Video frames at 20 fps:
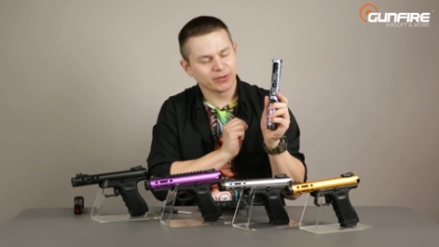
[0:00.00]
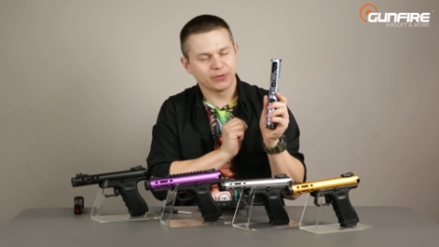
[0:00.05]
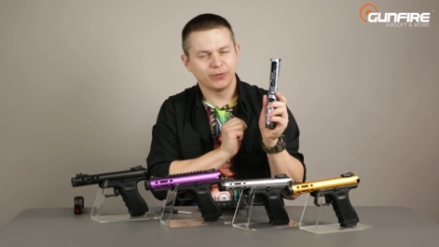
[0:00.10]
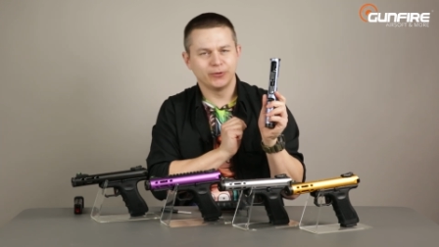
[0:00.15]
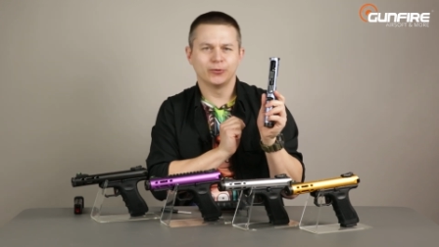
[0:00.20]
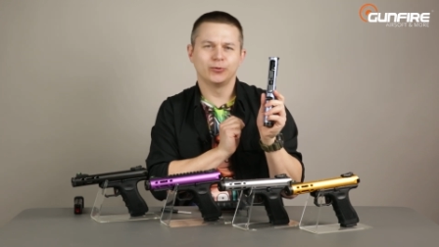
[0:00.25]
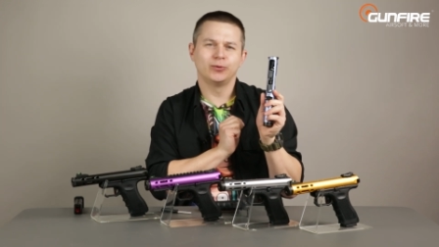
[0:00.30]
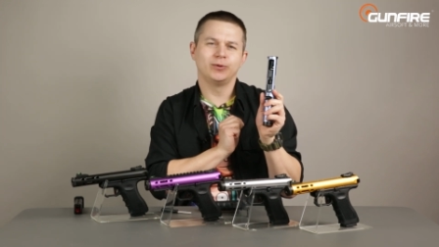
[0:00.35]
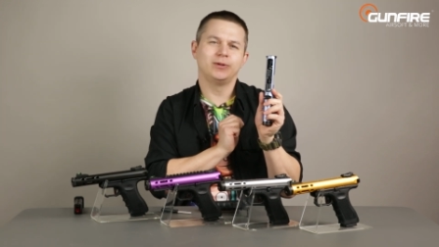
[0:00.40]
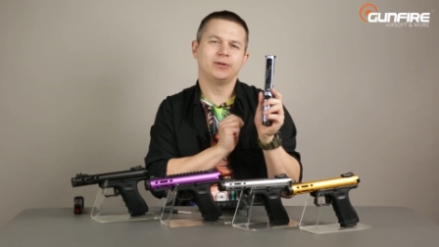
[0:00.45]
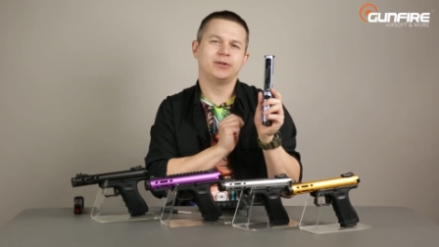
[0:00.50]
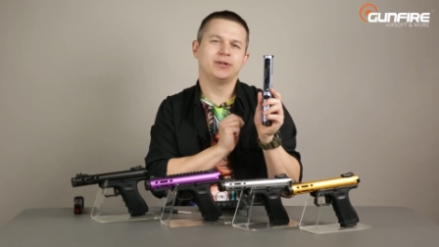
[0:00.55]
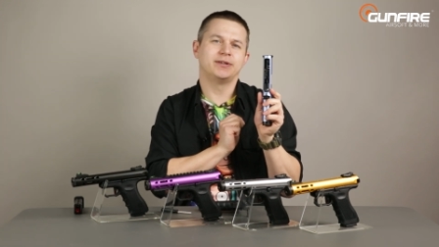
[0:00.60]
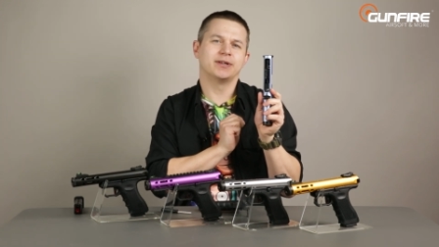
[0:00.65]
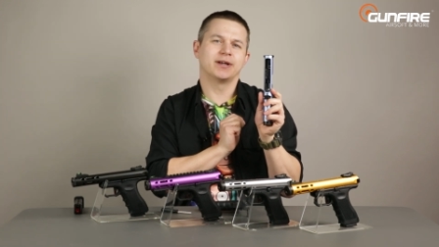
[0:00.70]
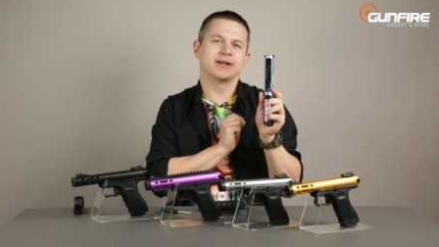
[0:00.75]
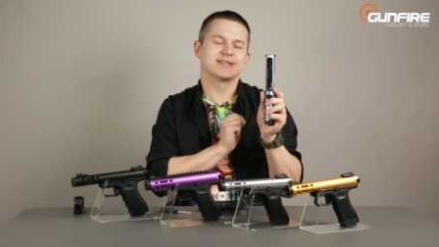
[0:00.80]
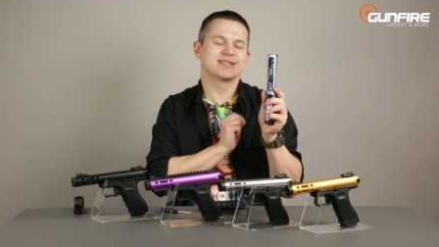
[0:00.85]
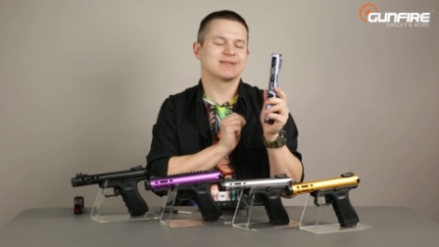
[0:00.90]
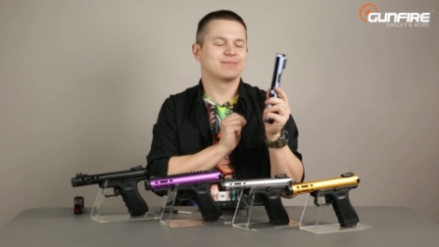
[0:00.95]
You will need
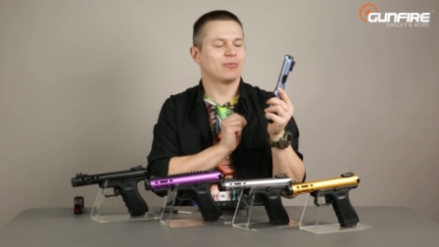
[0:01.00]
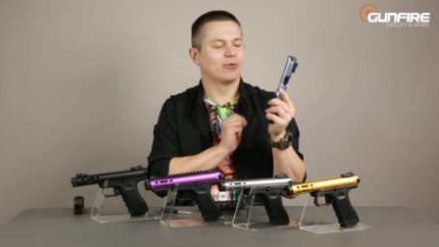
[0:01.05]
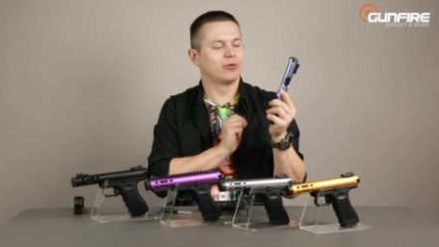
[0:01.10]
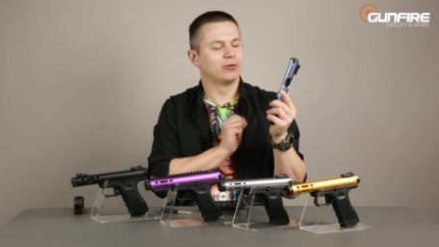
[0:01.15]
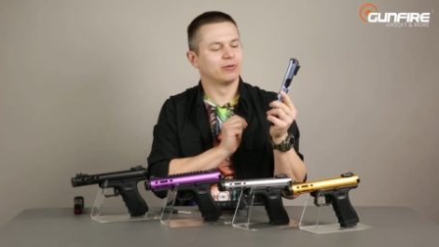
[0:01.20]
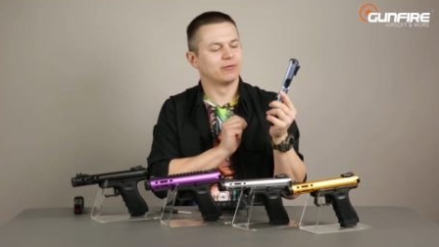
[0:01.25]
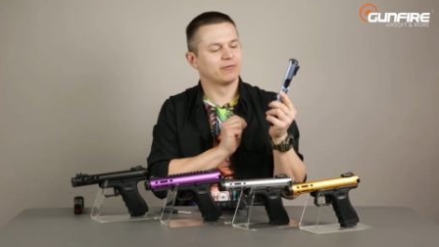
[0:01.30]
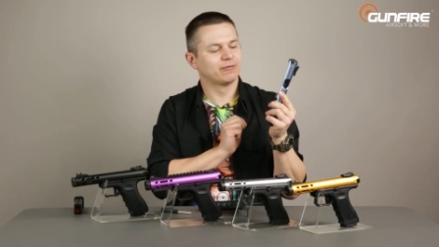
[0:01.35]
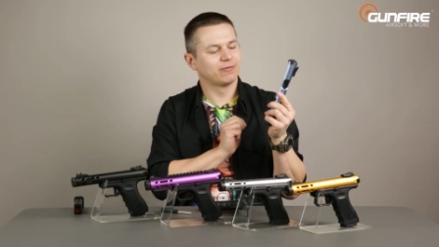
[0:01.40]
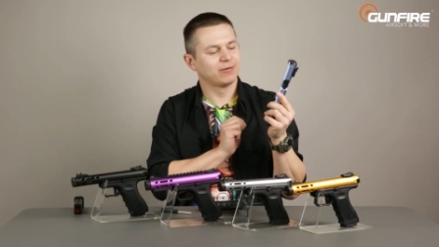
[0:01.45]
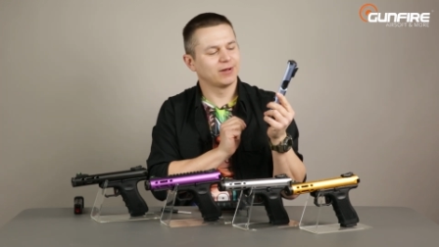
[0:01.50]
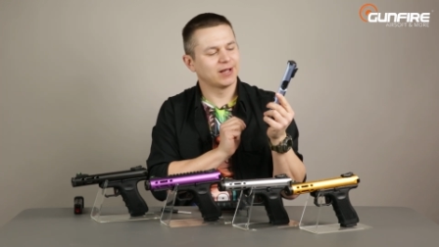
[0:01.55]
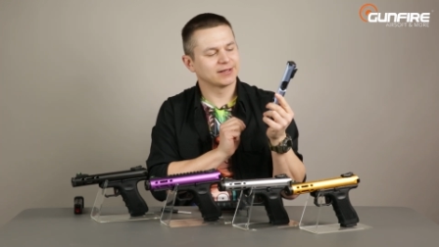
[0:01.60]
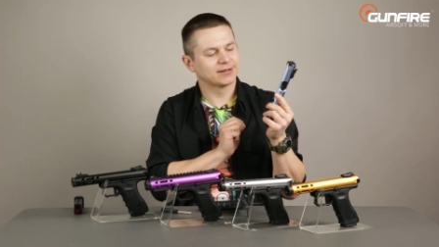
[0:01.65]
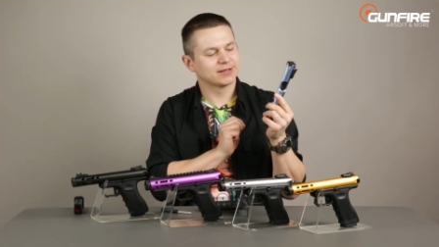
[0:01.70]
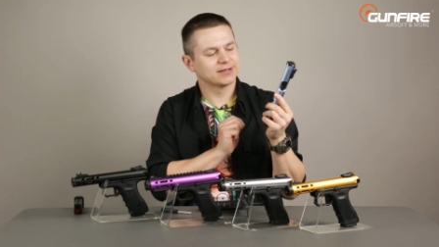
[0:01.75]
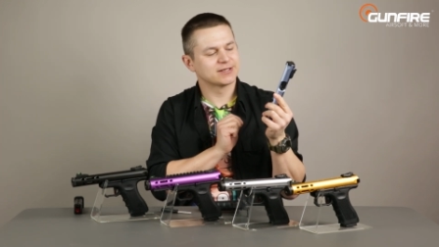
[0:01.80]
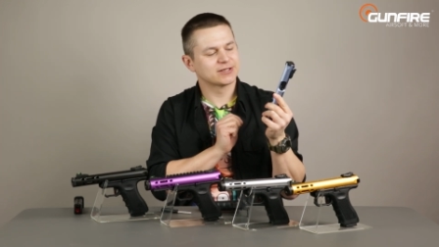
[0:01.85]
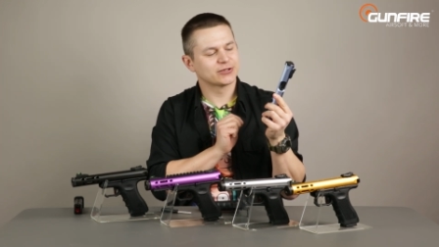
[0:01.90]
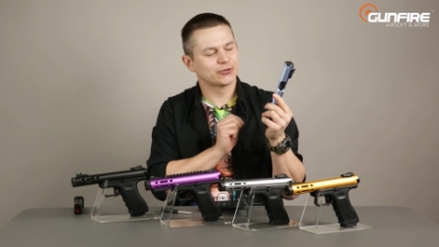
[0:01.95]
a small flat
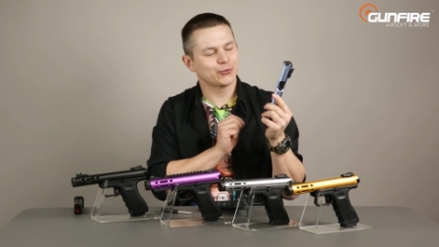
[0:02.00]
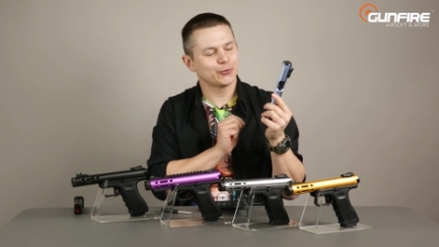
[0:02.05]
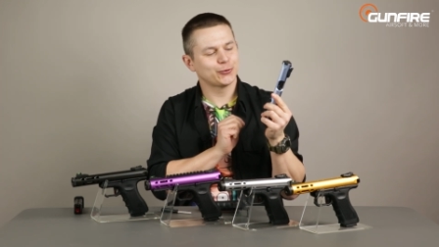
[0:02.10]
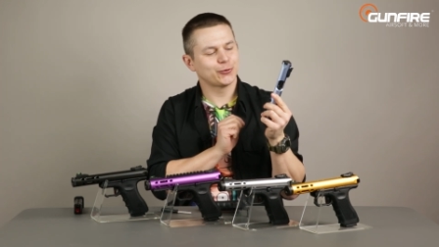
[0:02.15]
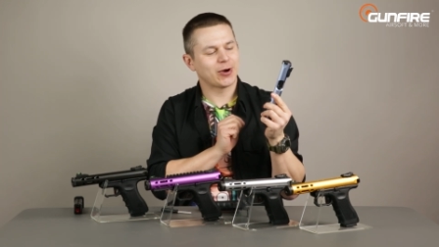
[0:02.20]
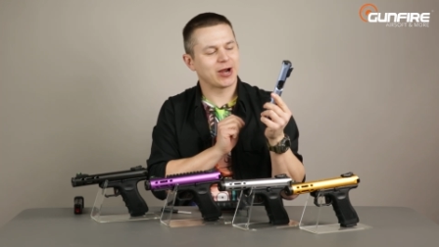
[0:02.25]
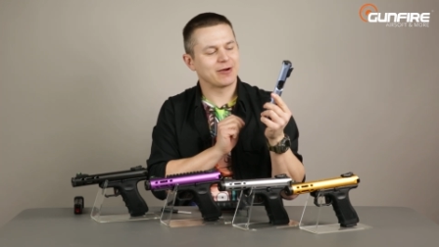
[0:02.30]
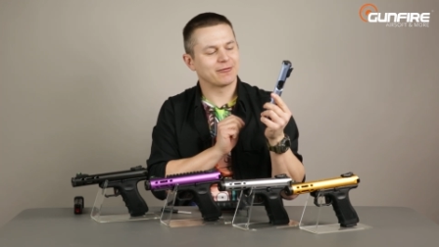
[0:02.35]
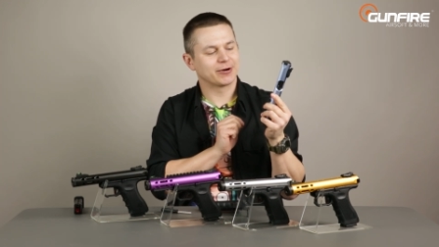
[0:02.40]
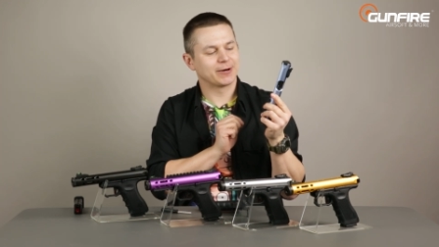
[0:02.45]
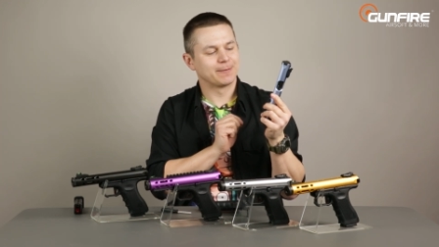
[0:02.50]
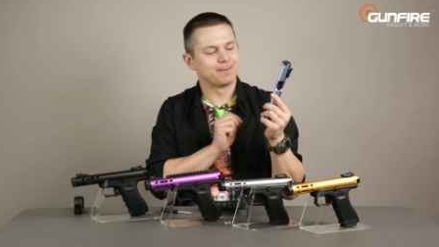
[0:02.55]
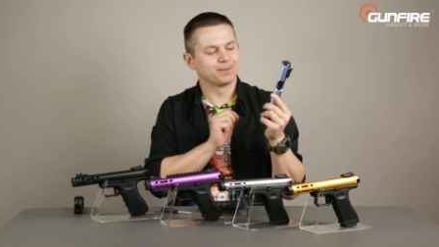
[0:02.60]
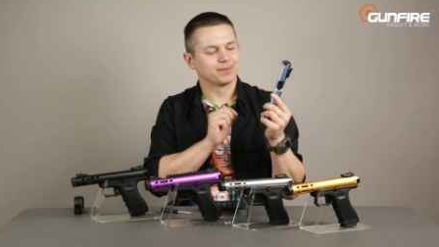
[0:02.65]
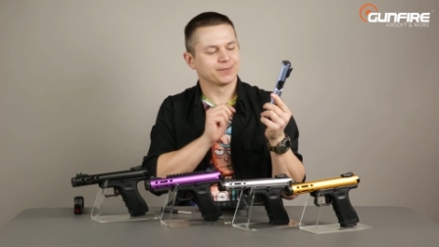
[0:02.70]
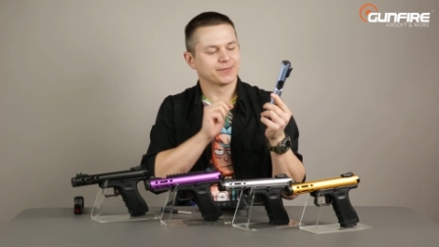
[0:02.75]
screwdriver.